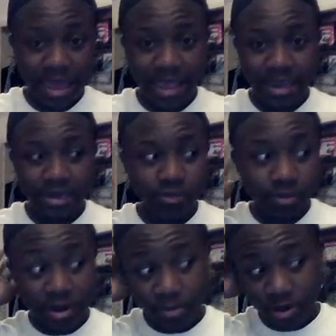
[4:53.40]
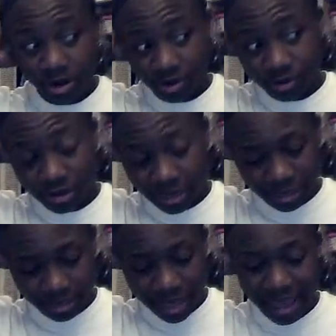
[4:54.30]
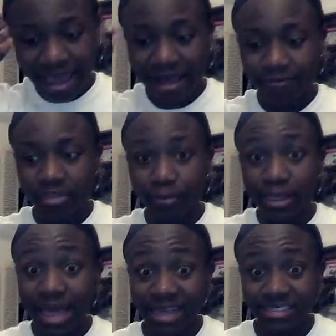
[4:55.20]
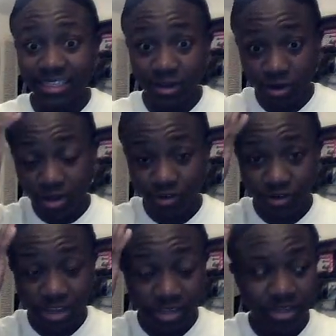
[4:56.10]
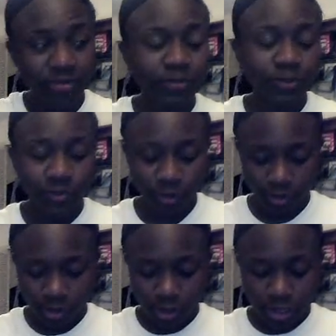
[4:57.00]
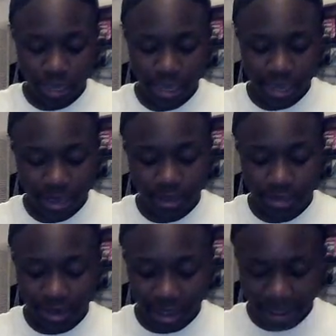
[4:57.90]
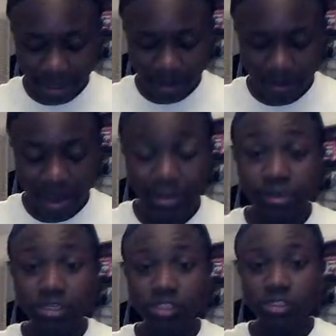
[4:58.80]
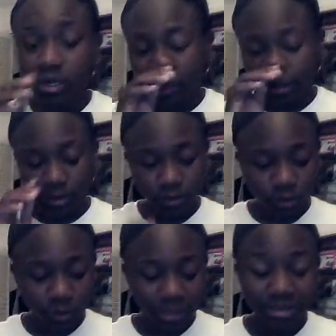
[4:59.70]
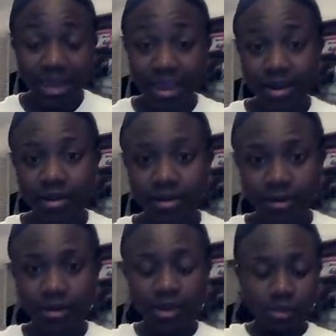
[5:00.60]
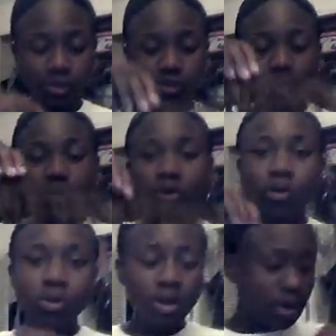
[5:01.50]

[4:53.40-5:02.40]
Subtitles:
and remember, underneath I have the plastic underneath it. Now I'm gonna start gluing the hair. So